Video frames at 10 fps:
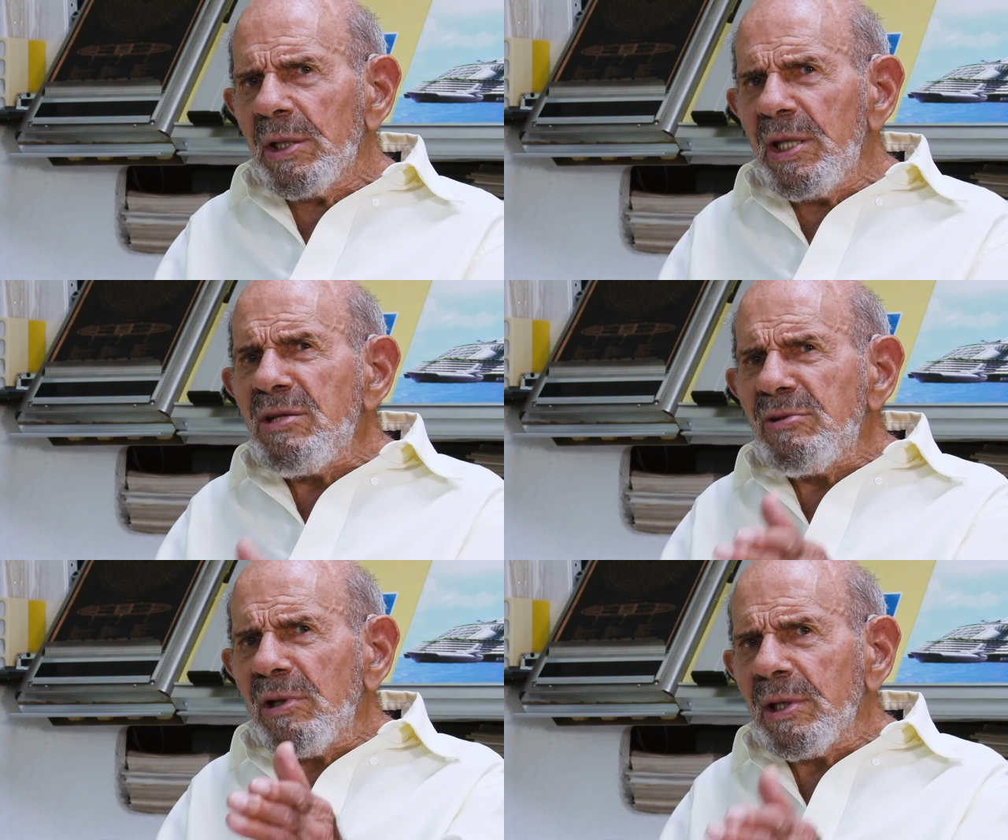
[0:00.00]

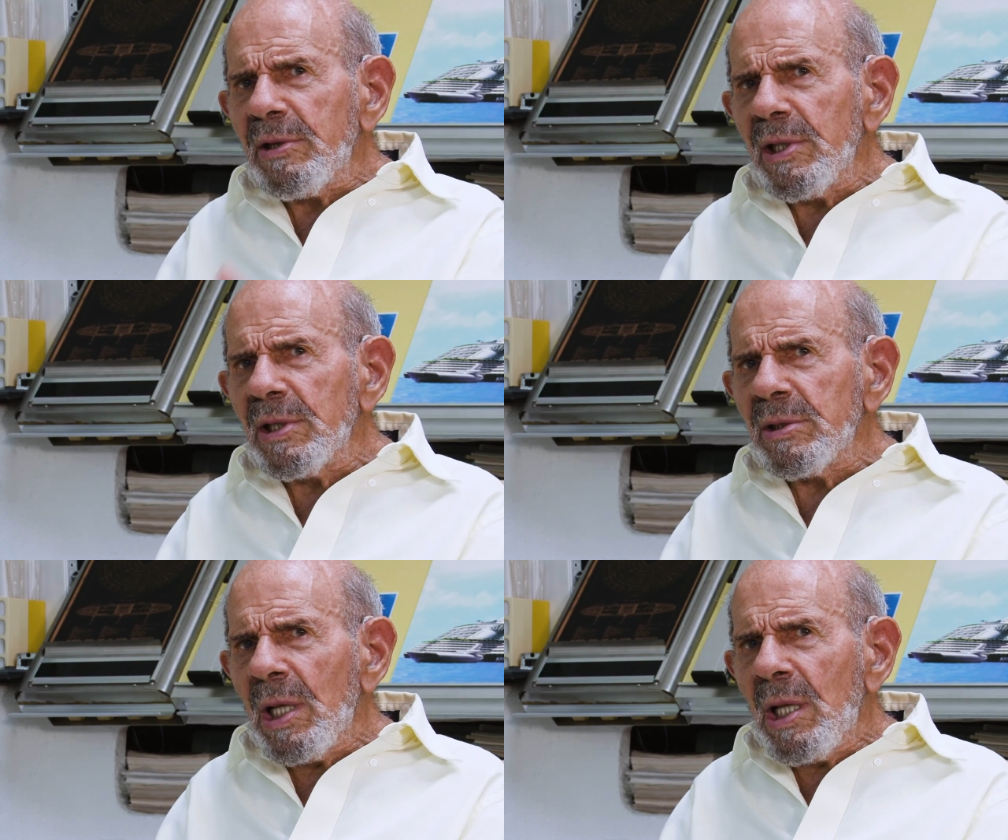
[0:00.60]
These are the
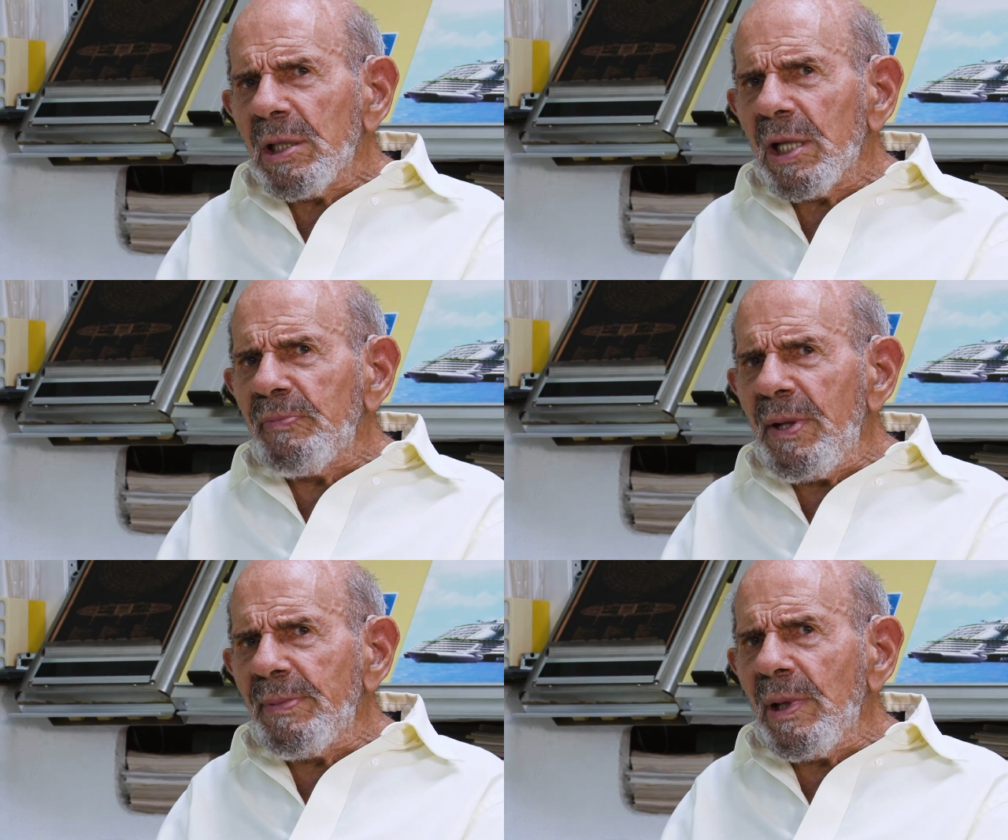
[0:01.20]
things
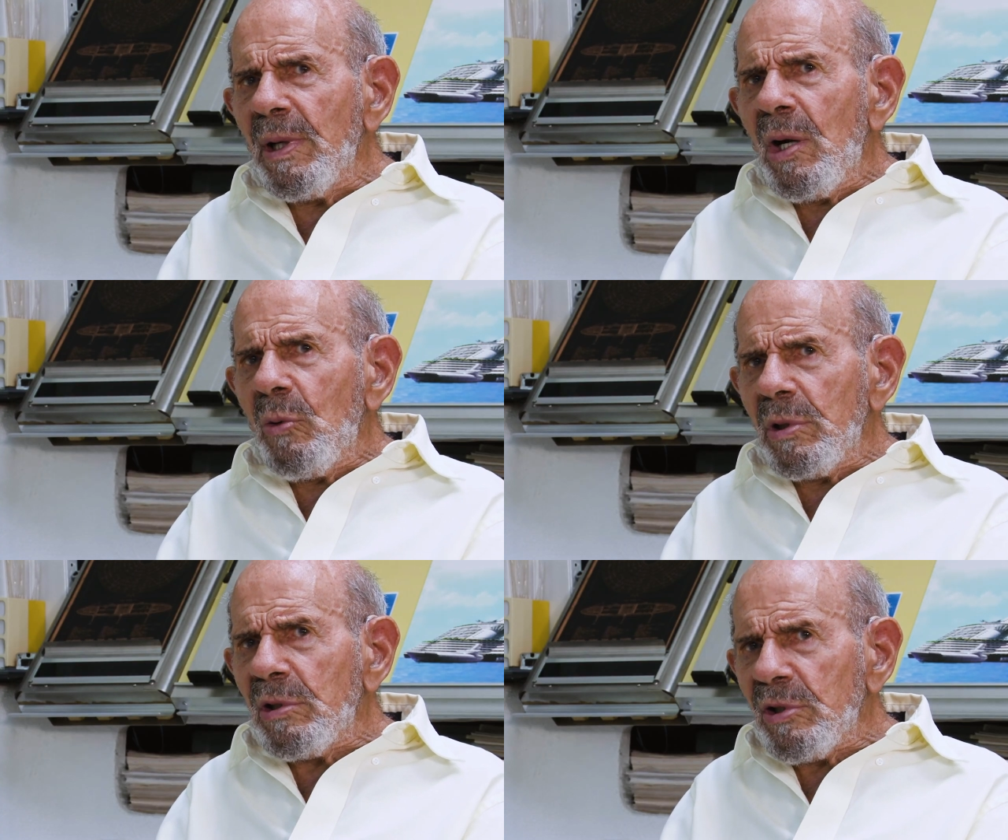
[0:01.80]
that people
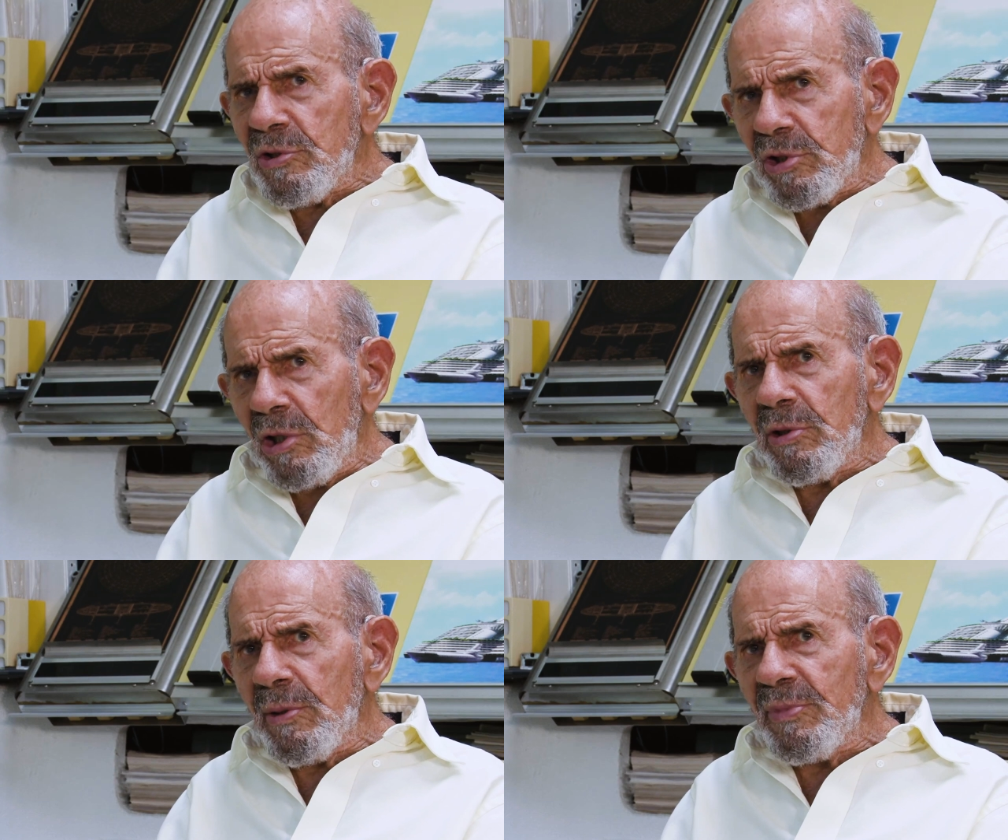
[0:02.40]
would
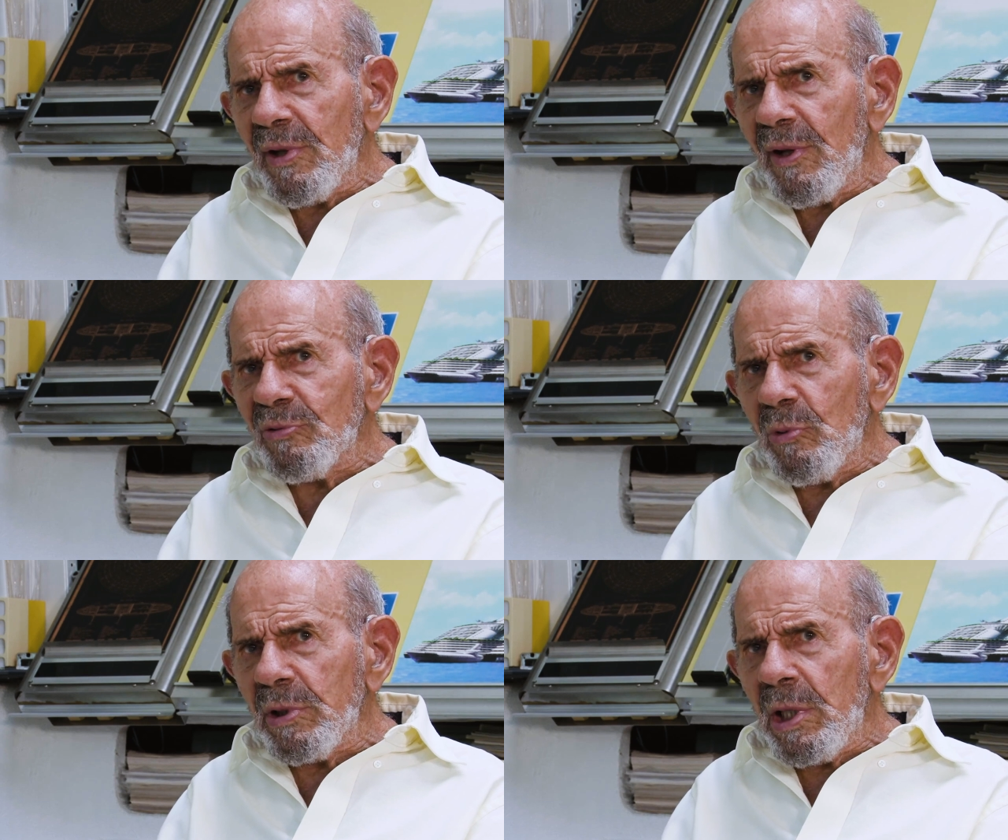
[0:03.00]
concern
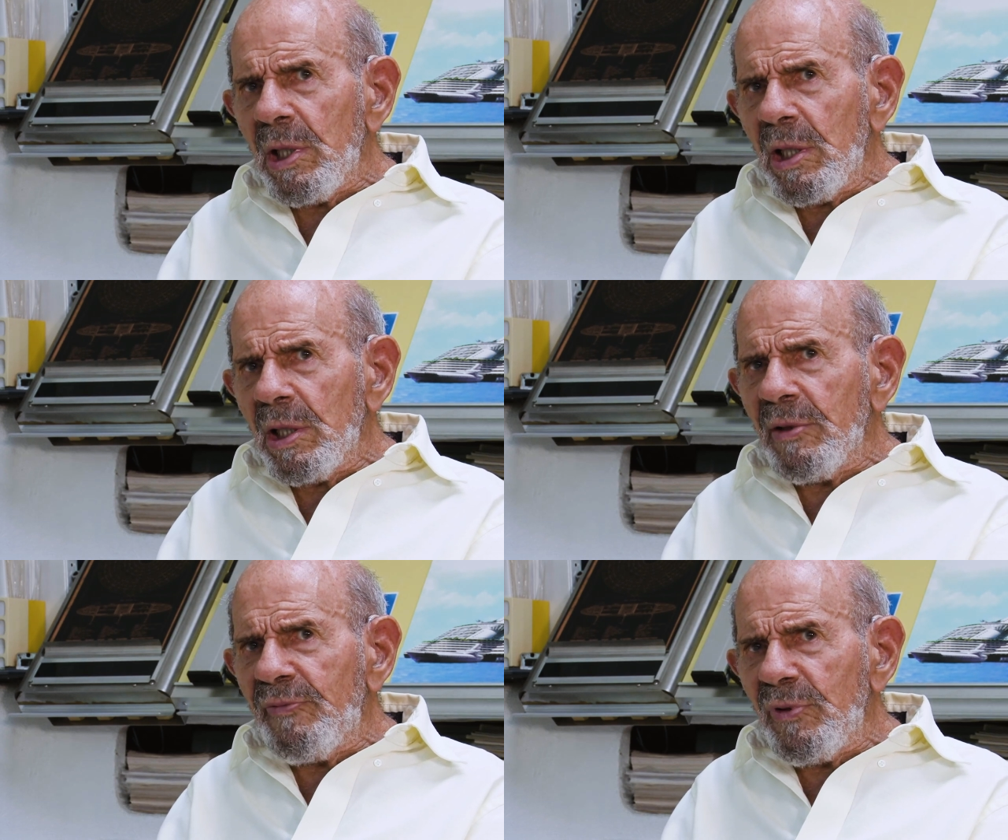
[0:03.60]
themselves with
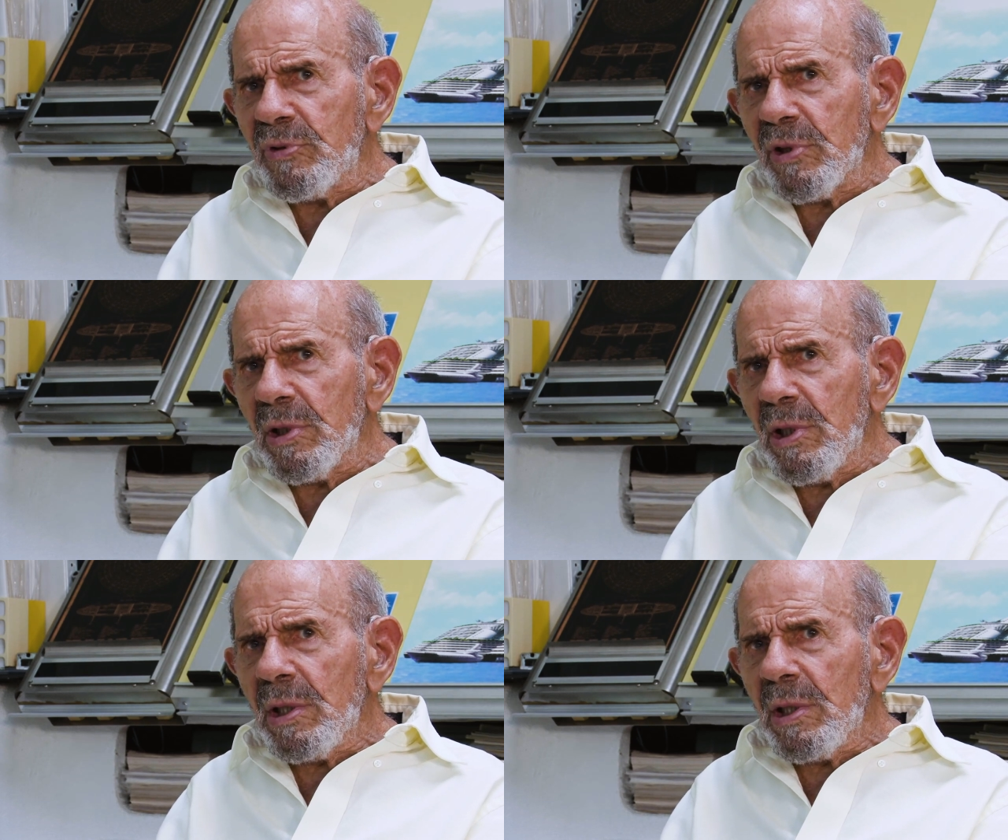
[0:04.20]
in the future,